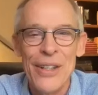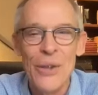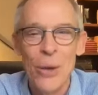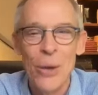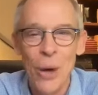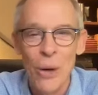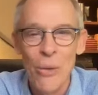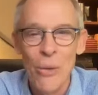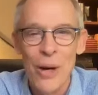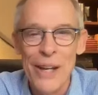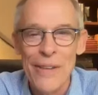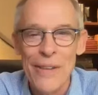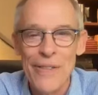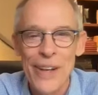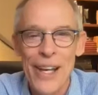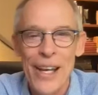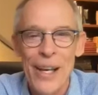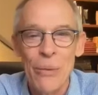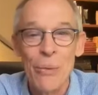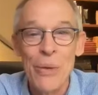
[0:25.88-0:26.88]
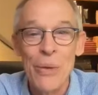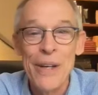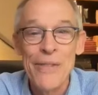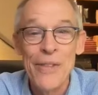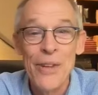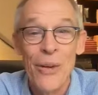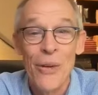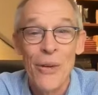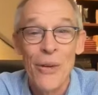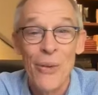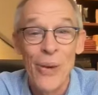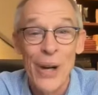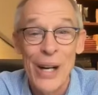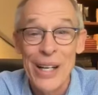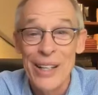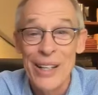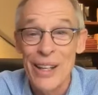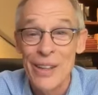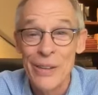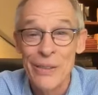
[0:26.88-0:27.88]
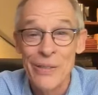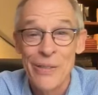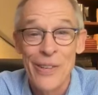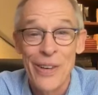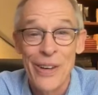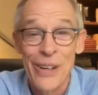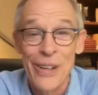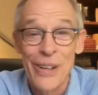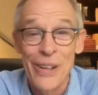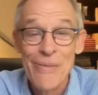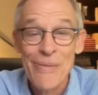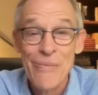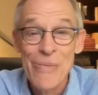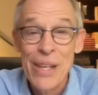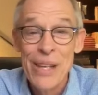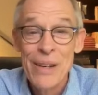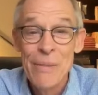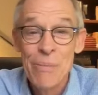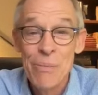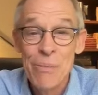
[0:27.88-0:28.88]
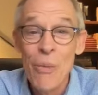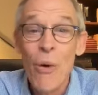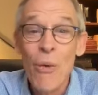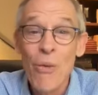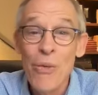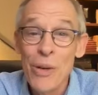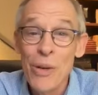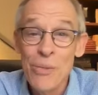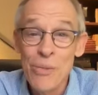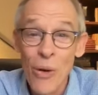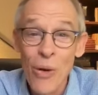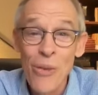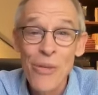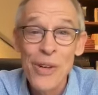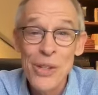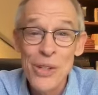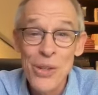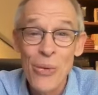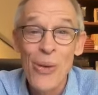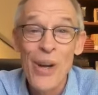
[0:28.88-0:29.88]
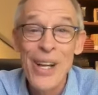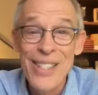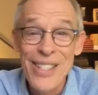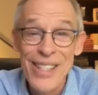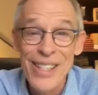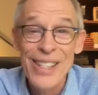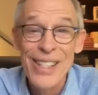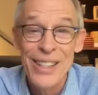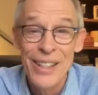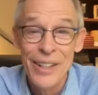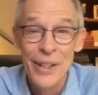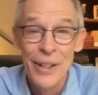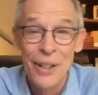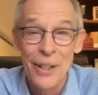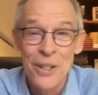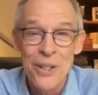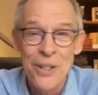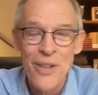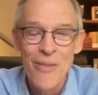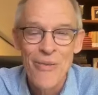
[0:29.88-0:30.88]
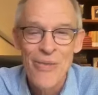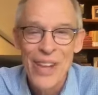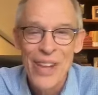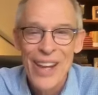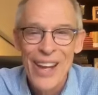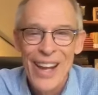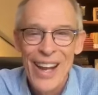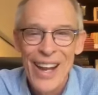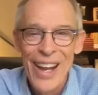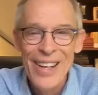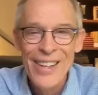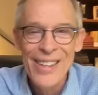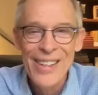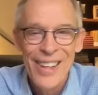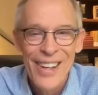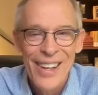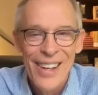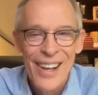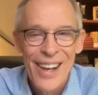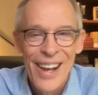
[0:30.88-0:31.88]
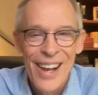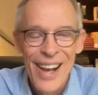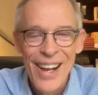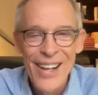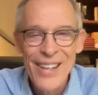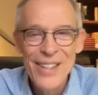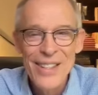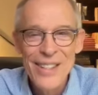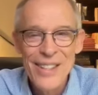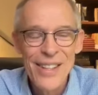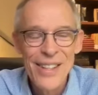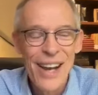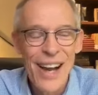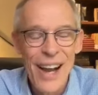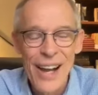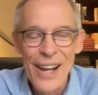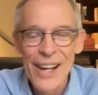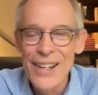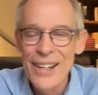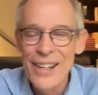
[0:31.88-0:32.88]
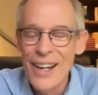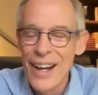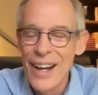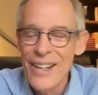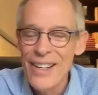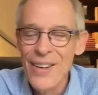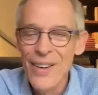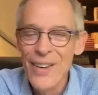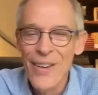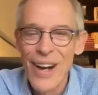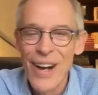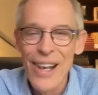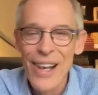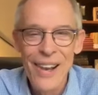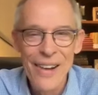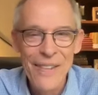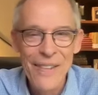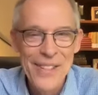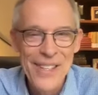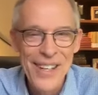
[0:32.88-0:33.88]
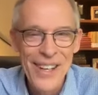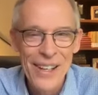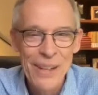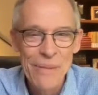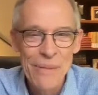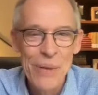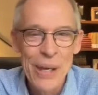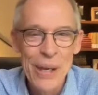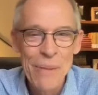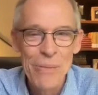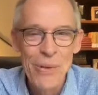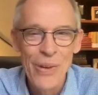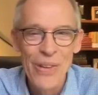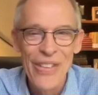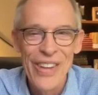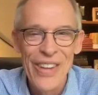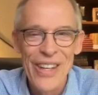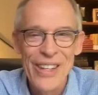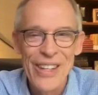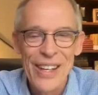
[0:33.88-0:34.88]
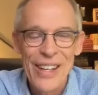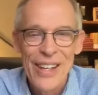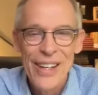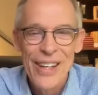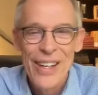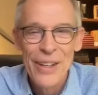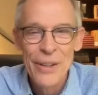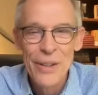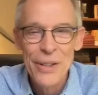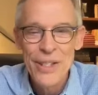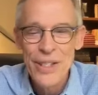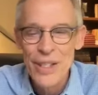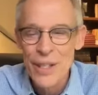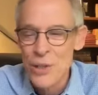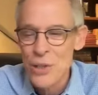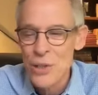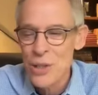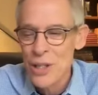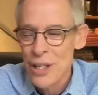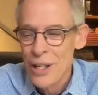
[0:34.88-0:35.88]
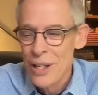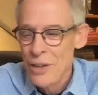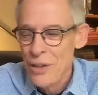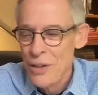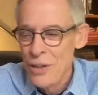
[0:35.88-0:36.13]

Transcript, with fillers: your wife Anne, we've known one another for over over 20 years, and yep. and I, I you know I love telling people that here's this